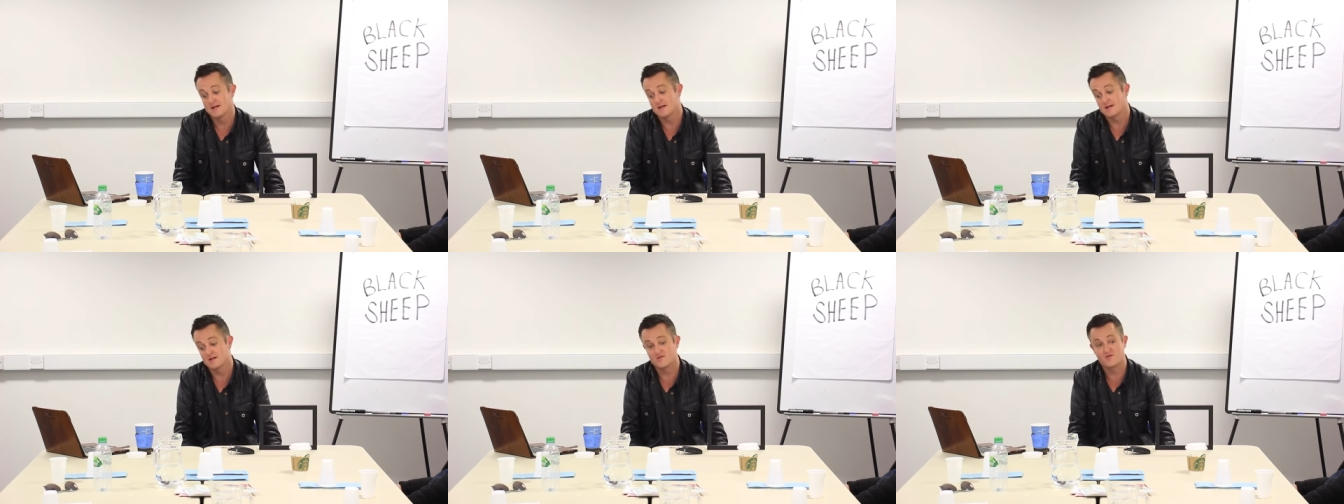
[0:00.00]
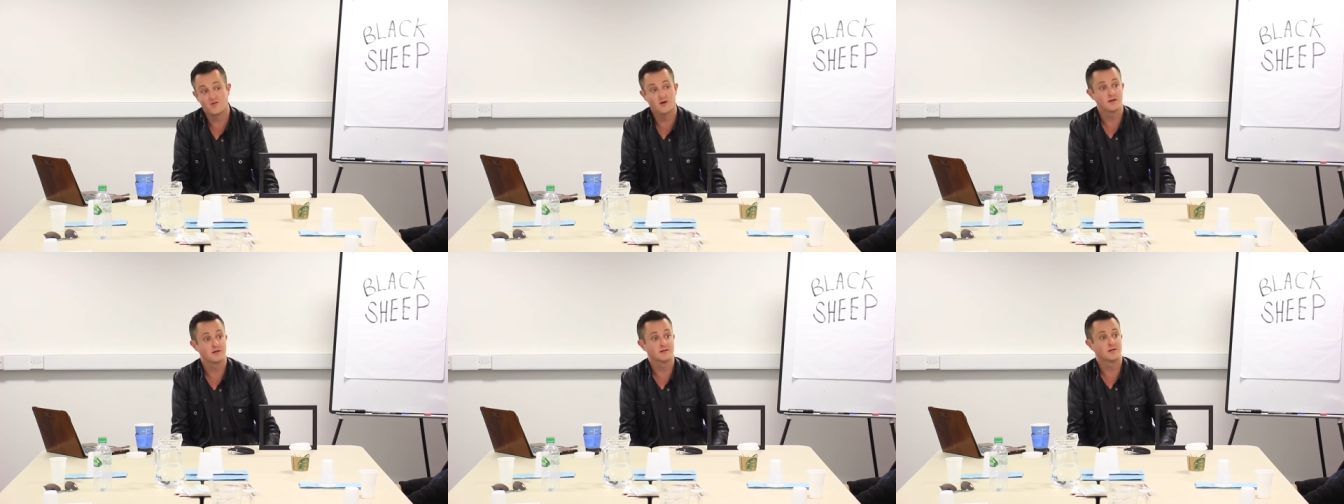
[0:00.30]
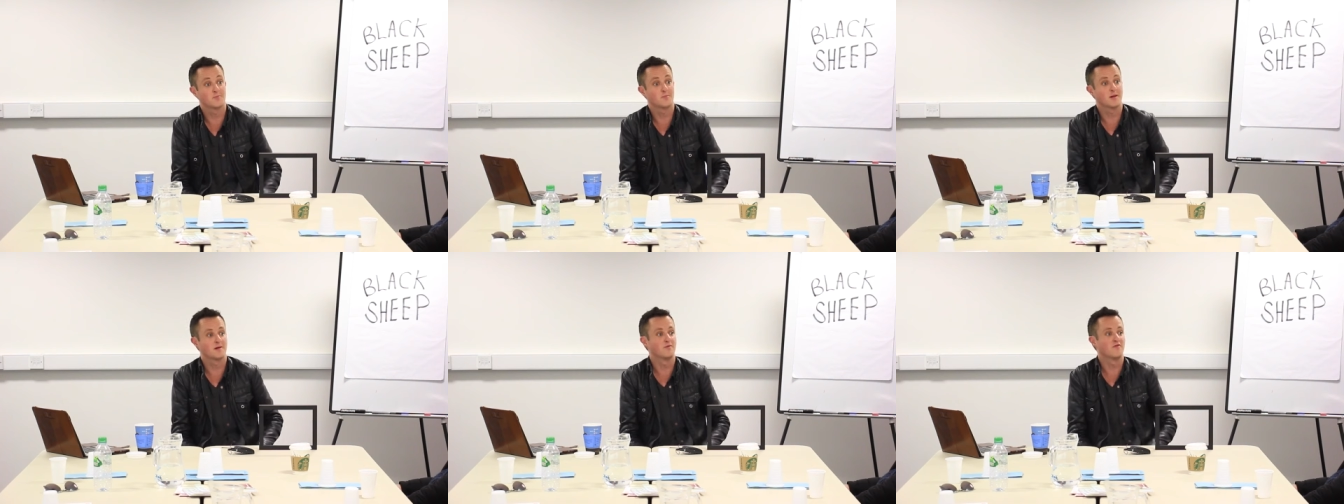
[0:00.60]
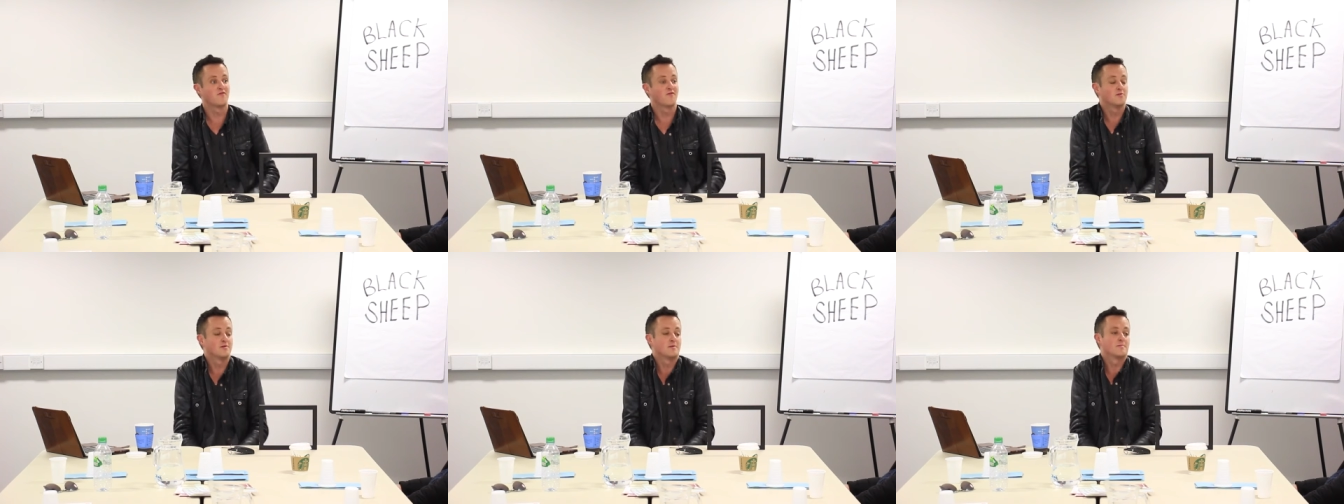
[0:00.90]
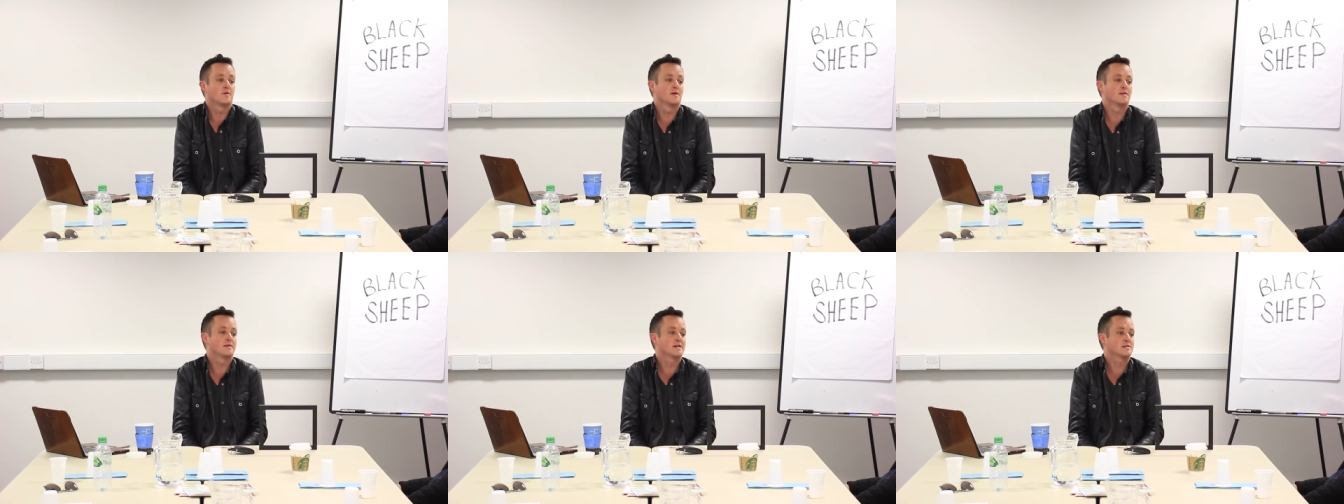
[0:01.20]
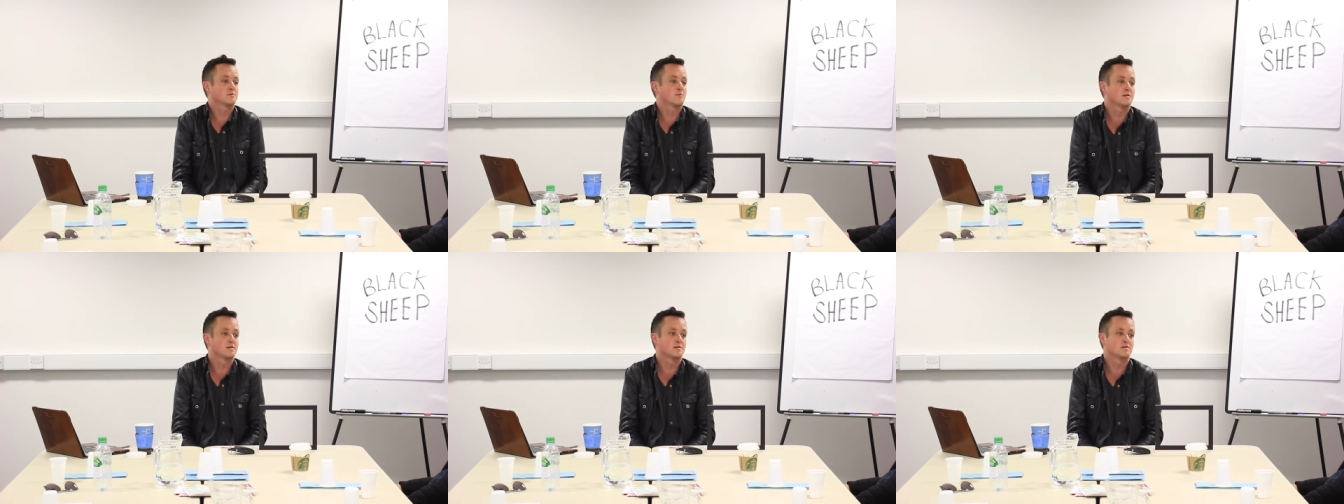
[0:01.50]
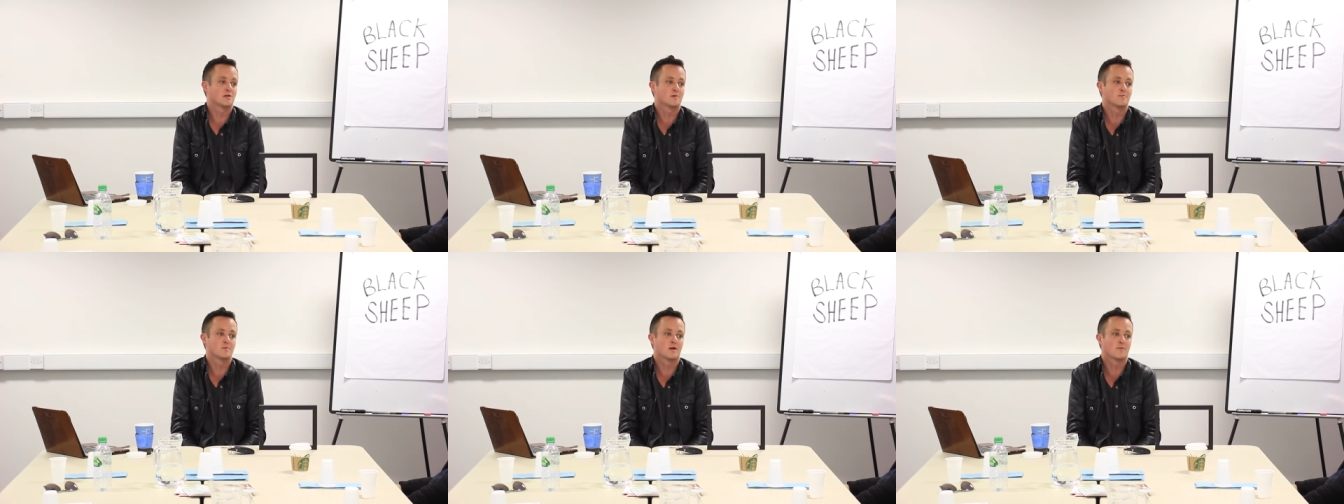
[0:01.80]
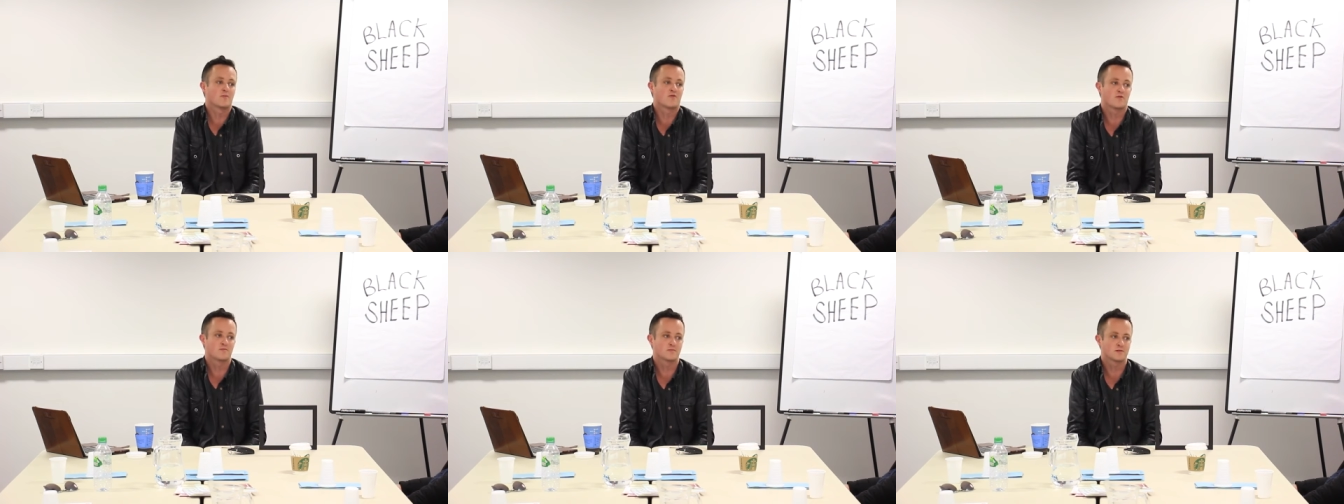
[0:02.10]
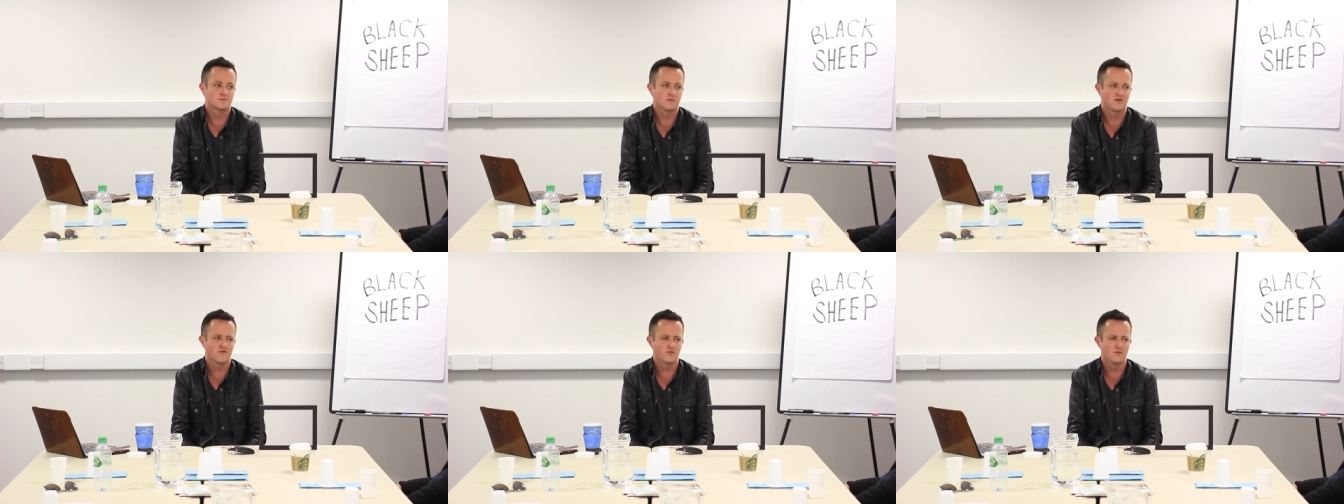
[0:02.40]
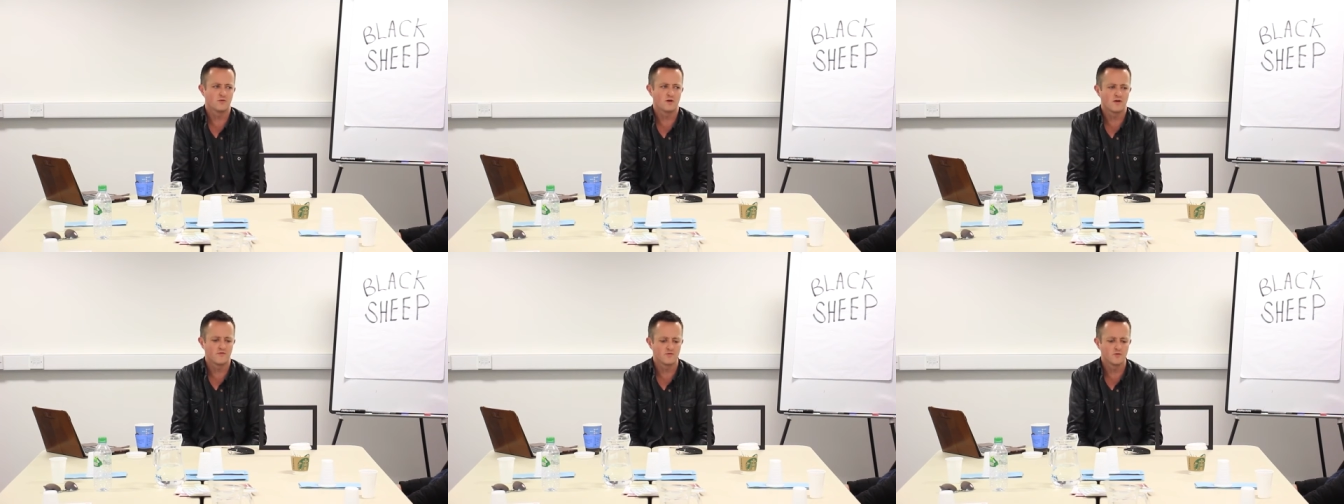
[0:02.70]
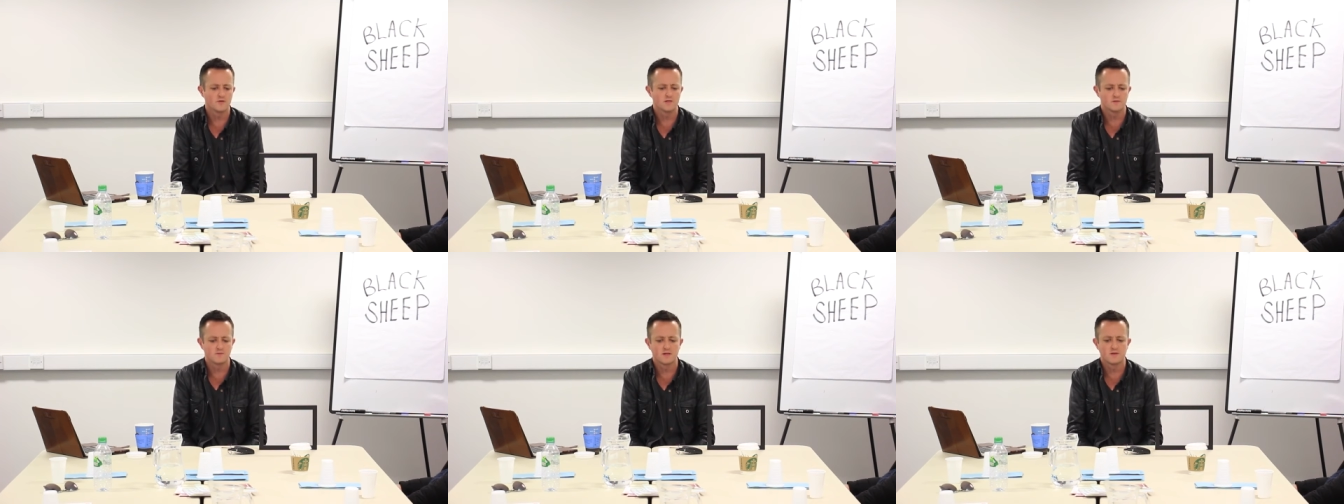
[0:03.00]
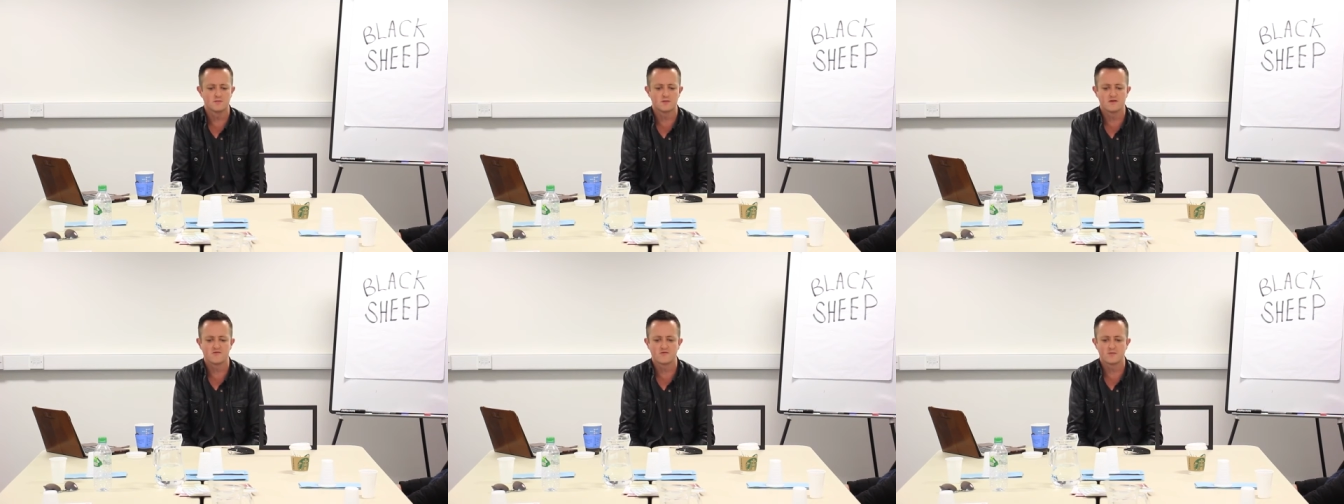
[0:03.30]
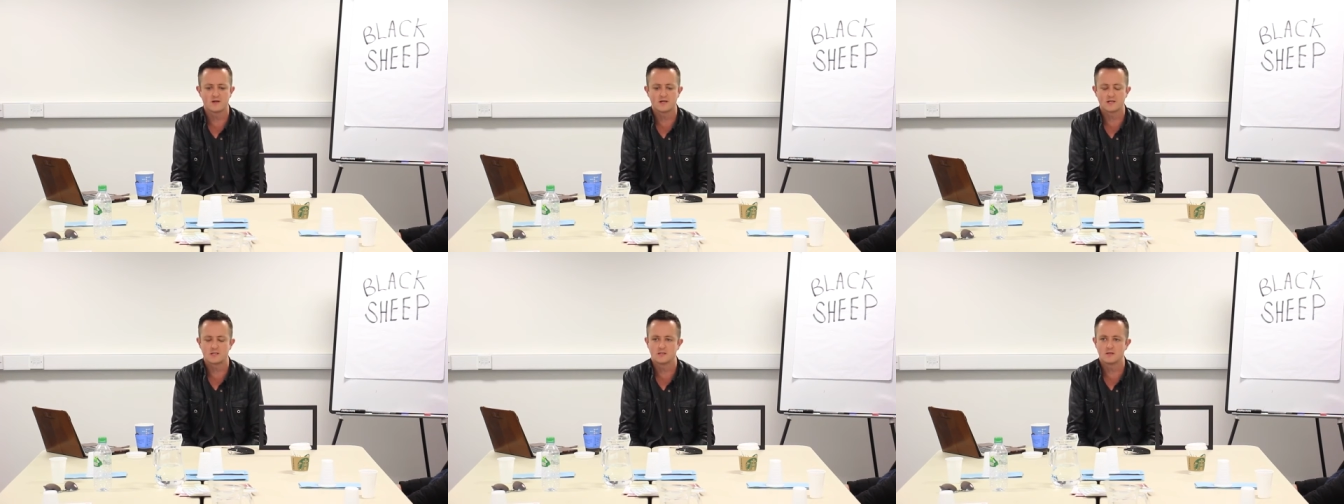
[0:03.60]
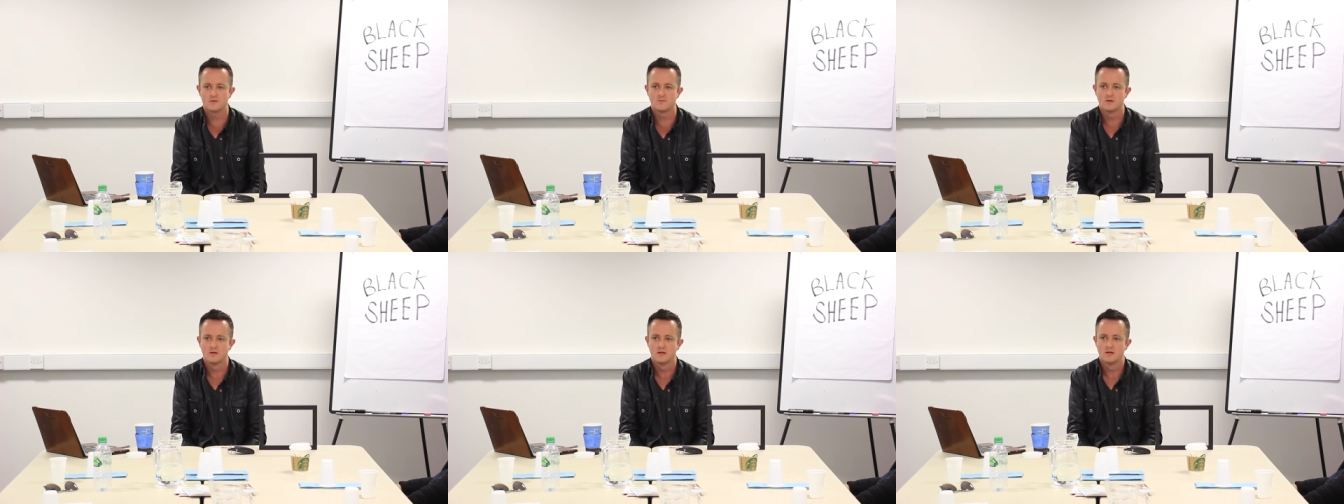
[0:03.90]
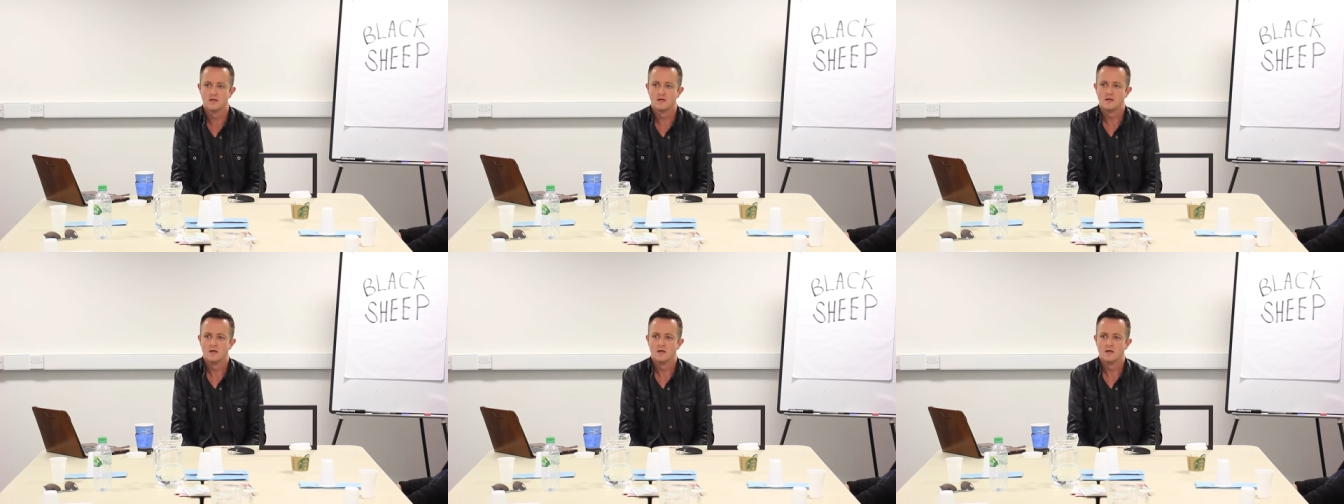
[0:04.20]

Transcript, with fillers: And that's fine, I don't blame her for it, but that's where the term comes from. So my, I've always been a bit of a black sheep,